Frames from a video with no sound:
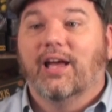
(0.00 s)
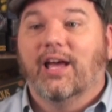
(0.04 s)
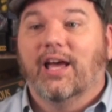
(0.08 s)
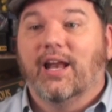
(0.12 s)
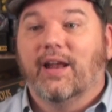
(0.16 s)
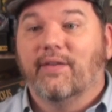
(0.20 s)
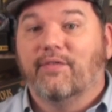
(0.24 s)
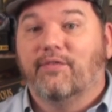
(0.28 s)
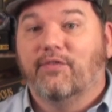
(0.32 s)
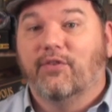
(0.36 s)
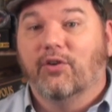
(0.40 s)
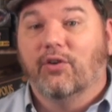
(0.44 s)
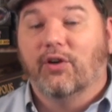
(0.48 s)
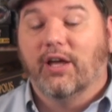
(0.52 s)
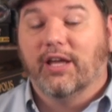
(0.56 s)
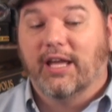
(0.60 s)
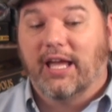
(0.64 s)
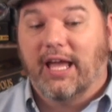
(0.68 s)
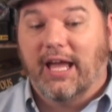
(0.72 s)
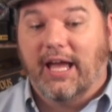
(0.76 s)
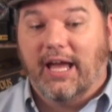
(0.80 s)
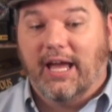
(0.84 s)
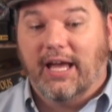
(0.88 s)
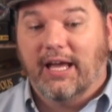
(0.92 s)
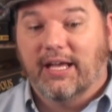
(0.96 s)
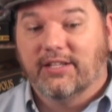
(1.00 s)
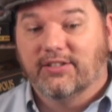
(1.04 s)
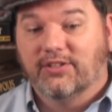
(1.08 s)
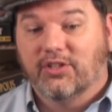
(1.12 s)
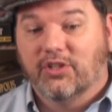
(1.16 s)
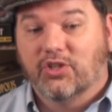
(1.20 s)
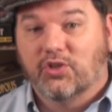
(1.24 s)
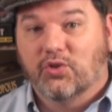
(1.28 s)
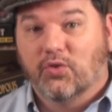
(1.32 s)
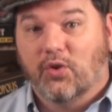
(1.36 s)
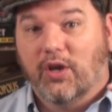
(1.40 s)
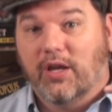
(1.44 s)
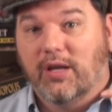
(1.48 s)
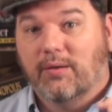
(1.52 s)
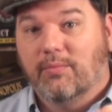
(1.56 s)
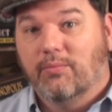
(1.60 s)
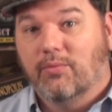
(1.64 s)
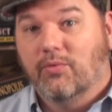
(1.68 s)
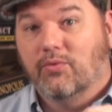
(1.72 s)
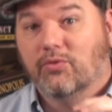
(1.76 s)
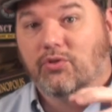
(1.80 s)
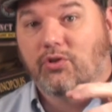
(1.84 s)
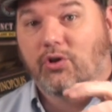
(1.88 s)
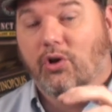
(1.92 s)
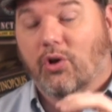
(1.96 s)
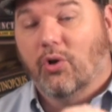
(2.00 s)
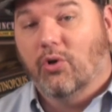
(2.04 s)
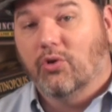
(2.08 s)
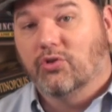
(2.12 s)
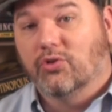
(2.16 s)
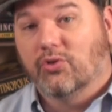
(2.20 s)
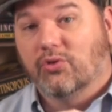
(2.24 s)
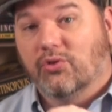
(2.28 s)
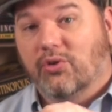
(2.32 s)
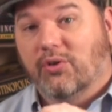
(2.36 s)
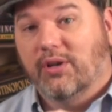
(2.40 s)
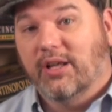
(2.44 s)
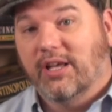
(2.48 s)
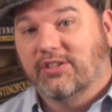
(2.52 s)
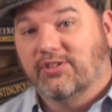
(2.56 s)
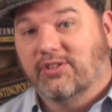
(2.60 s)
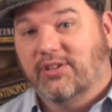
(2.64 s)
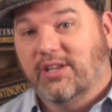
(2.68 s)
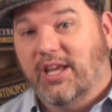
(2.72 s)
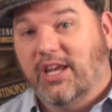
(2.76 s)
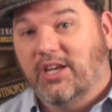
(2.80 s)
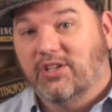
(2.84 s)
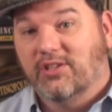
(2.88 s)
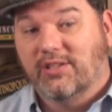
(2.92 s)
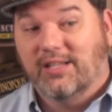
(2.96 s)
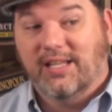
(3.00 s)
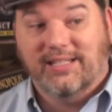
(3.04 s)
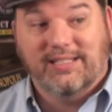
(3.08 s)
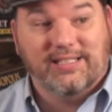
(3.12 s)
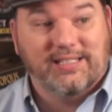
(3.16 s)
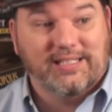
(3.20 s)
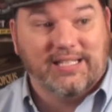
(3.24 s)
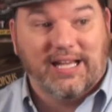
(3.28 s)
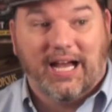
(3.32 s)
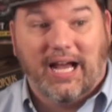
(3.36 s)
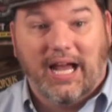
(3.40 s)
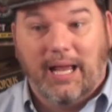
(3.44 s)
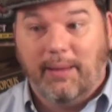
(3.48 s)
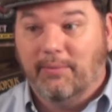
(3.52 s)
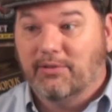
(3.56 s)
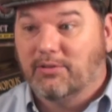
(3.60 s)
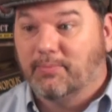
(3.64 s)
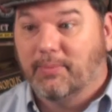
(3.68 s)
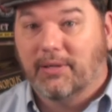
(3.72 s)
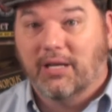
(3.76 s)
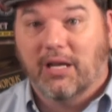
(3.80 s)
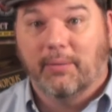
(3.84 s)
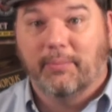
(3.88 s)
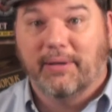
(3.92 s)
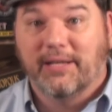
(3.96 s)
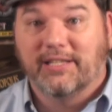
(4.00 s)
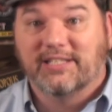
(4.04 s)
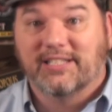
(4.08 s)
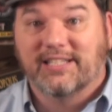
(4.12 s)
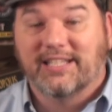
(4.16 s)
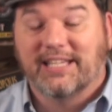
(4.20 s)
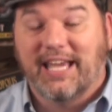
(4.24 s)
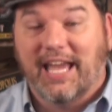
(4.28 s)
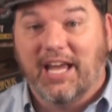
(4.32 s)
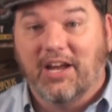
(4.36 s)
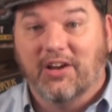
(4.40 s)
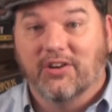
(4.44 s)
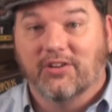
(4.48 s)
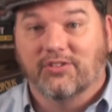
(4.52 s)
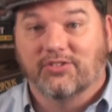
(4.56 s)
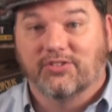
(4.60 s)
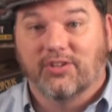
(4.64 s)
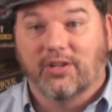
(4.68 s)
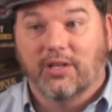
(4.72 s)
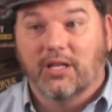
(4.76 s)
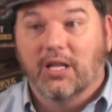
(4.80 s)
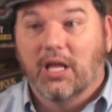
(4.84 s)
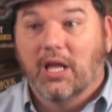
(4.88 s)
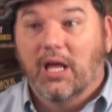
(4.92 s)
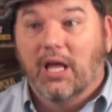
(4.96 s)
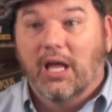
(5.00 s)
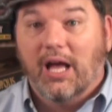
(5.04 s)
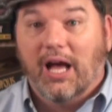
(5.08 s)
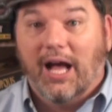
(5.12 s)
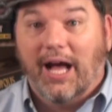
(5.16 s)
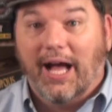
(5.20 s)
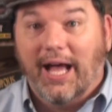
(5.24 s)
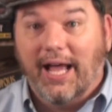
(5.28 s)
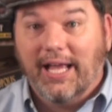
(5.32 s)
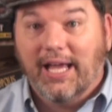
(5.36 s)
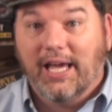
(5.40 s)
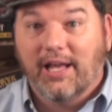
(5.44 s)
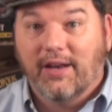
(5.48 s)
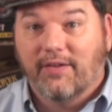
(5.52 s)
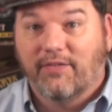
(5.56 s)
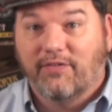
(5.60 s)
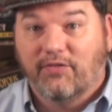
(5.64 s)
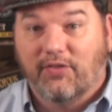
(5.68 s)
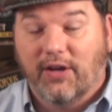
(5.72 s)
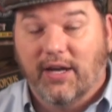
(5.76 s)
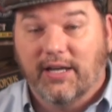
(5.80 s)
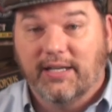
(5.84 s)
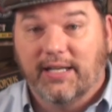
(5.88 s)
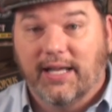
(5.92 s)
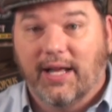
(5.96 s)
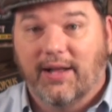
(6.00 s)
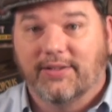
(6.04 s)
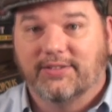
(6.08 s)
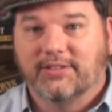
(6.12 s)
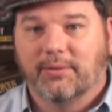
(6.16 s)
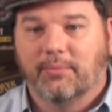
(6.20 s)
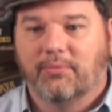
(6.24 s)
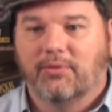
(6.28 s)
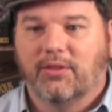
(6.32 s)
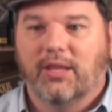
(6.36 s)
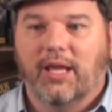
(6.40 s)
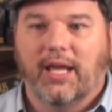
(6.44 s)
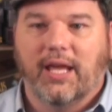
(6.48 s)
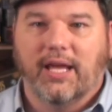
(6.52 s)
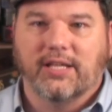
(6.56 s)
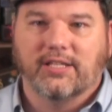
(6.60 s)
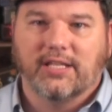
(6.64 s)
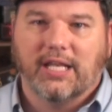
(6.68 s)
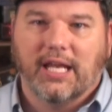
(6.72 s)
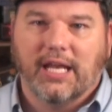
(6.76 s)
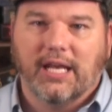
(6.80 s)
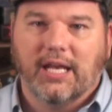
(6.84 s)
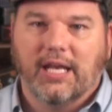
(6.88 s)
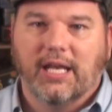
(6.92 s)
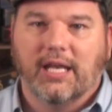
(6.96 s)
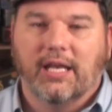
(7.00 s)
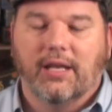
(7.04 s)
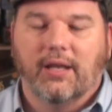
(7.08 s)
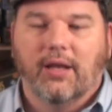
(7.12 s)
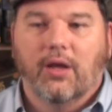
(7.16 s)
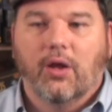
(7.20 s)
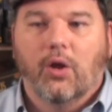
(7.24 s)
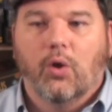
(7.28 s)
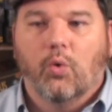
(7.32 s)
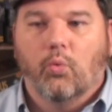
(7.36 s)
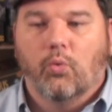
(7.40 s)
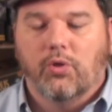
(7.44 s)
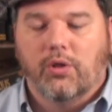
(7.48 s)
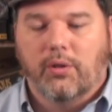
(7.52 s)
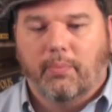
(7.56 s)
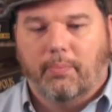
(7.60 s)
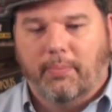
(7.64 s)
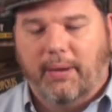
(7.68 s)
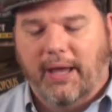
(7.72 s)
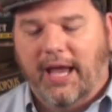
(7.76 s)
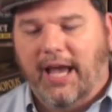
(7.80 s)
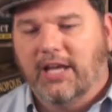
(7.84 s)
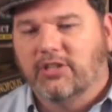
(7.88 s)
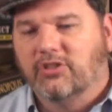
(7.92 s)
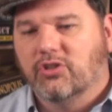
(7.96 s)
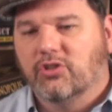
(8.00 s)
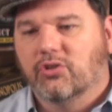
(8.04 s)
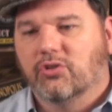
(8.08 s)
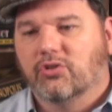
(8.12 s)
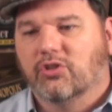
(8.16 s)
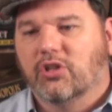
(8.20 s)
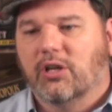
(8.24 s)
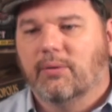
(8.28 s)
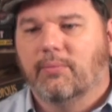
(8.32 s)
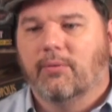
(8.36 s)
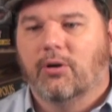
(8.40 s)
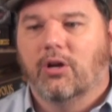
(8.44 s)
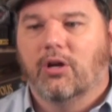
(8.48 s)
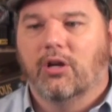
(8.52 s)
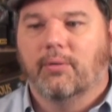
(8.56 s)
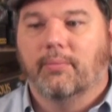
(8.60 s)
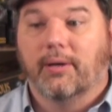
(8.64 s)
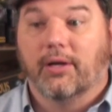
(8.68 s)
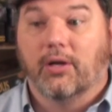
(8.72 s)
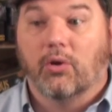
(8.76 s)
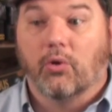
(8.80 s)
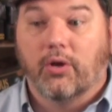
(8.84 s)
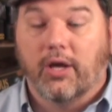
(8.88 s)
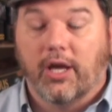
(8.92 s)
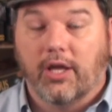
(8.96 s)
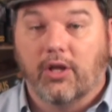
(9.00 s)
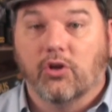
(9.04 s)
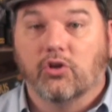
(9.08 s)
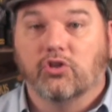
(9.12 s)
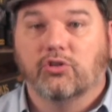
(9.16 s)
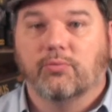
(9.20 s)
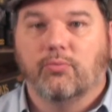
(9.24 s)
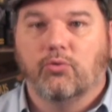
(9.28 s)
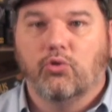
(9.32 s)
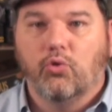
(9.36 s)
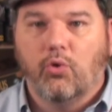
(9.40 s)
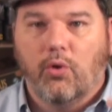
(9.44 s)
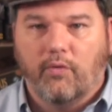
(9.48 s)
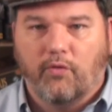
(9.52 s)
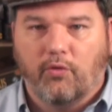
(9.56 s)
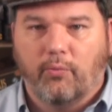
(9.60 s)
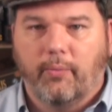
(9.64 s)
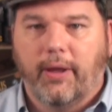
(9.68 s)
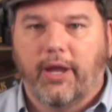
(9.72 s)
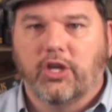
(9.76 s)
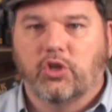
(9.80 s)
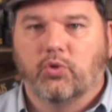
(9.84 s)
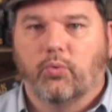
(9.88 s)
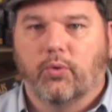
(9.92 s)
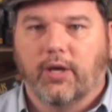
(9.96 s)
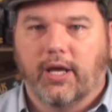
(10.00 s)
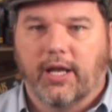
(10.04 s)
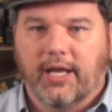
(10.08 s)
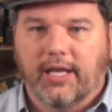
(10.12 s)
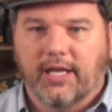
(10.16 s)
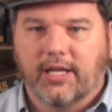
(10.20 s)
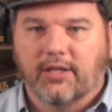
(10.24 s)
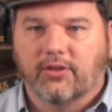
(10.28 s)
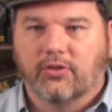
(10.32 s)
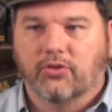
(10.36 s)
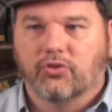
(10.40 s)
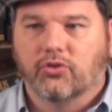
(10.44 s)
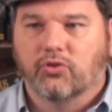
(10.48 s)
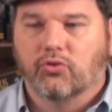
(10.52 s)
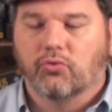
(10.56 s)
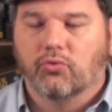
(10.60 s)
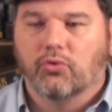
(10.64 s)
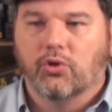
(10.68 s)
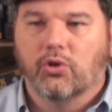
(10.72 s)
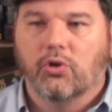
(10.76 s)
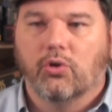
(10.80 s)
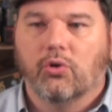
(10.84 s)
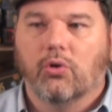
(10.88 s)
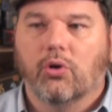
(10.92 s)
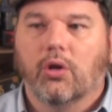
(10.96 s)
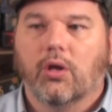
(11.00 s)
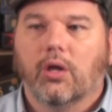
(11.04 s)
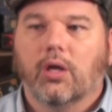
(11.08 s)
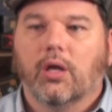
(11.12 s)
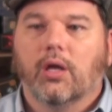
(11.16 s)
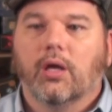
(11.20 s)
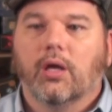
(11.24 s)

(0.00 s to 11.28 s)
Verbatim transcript: And I feel like as the train moves closer to our destination, that time is becoming scarce, and I gotta find out some things. And, I, and when the passengers come on, I'm like, okay, here's some new information. We gotta get this through.